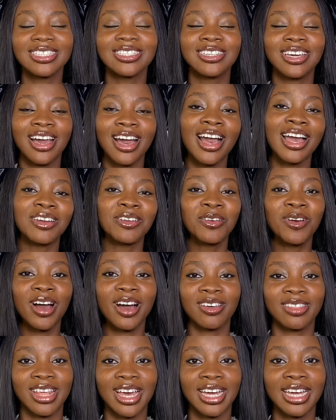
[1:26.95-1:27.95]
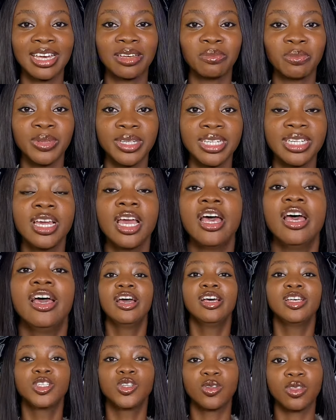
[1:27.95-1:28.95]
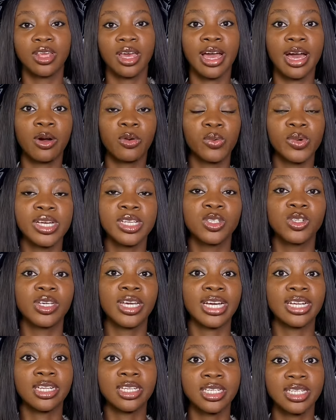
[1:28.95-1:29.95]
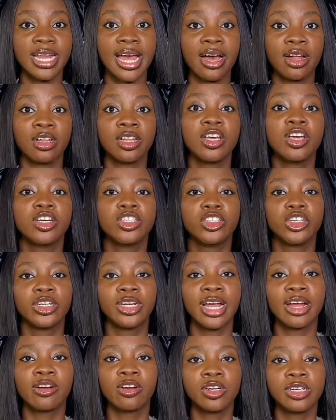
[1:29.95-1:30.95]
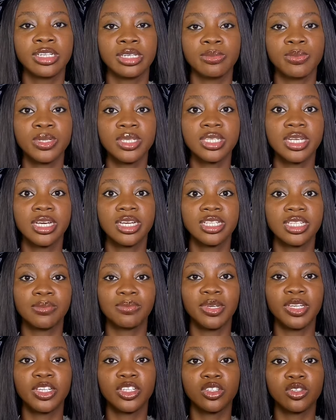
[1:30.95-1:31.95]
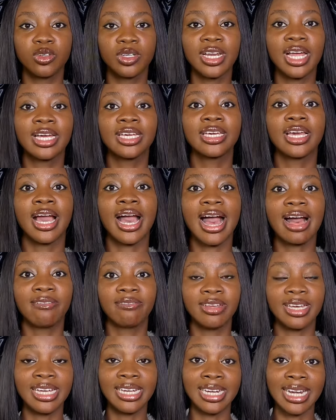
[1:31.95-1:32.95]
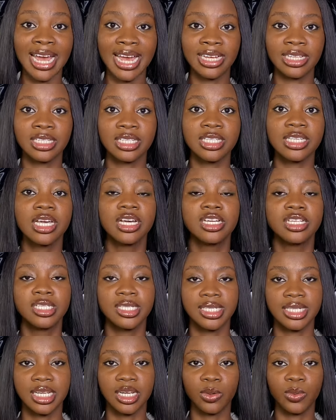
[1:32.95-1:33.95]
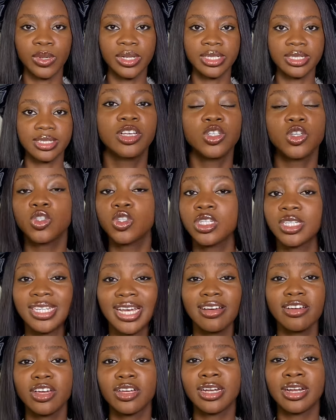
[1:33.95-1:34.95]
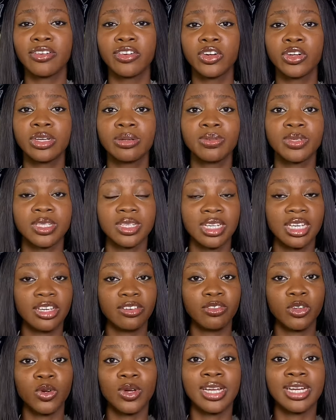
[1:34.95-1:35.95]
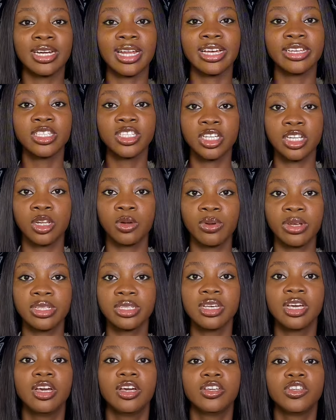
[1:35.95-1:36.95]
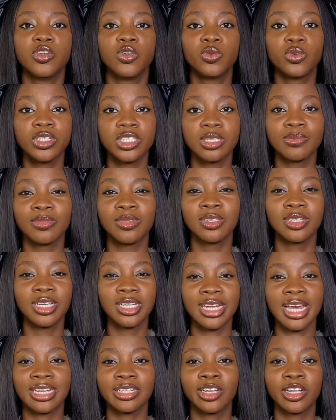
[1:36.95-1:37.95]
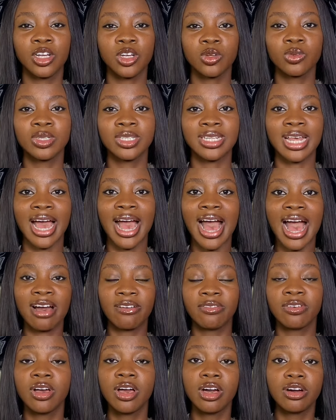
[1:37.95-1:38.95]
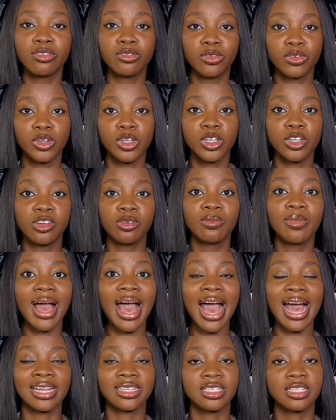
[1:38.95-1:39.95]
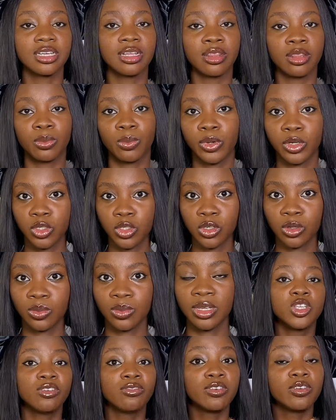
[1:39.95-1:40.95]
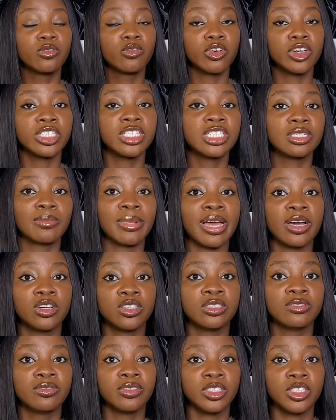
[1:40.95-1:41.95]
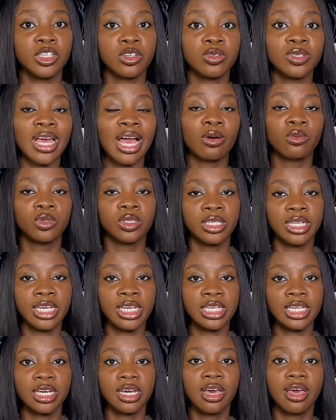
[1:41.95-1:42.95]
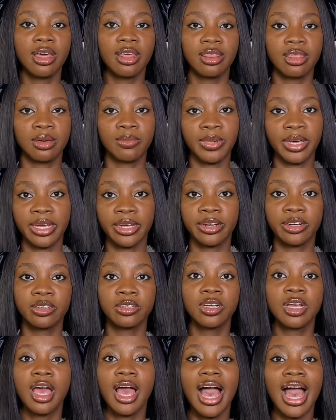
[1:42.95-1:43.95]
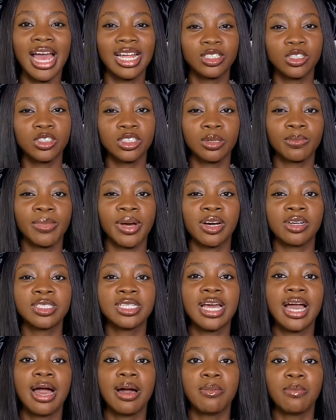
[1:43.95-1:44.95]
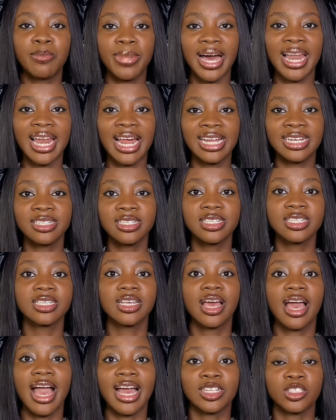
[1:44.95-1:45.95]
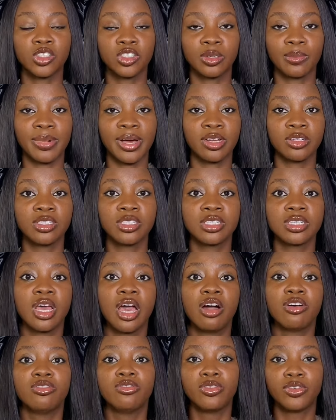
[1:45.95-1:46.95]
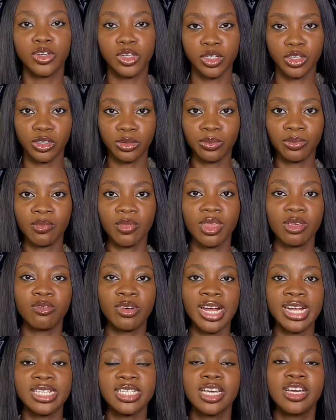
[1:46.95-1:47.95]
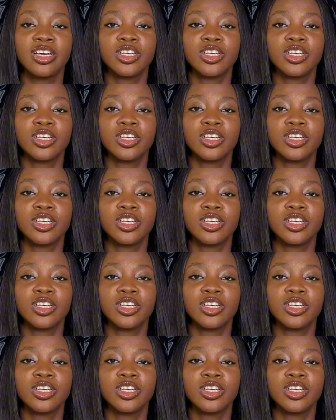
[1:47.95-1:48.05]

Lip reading: Yeah, I know how that can be. So there are ways you can style your narrow hips to make you look like you have a nice silhouette. So to style your narrow hips to give you a nice silhouette, you want to be looking at clothes that have volume at the bottom. So if you've watched my other videos, I will link them here. I talked about balance, I talked about volume, right?